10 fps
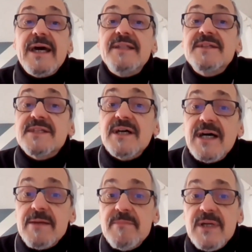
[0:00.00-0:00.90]
At the
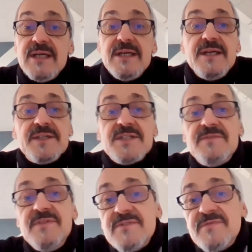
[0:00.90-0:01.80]
time, the
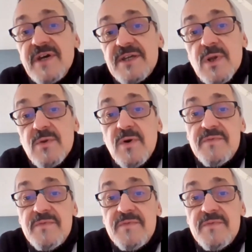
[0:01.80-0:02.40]
Swiss Federal